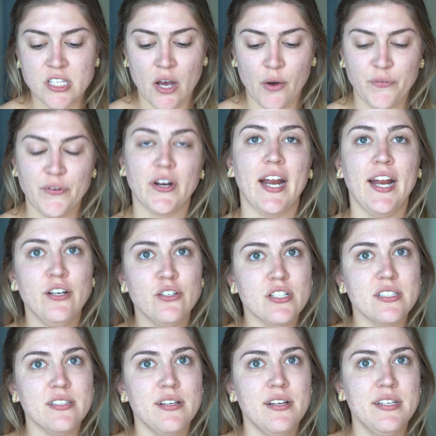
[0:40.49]
So if you're
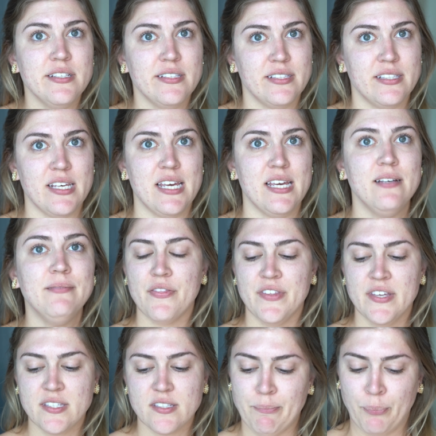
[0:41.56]
interested to see
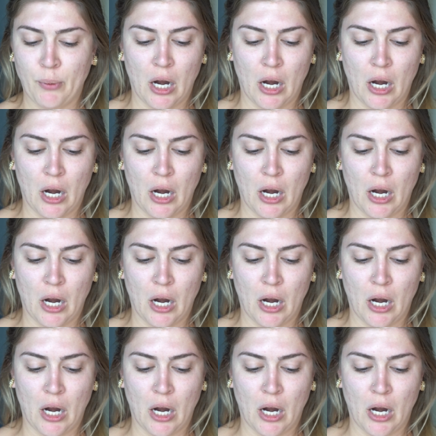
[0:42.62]
this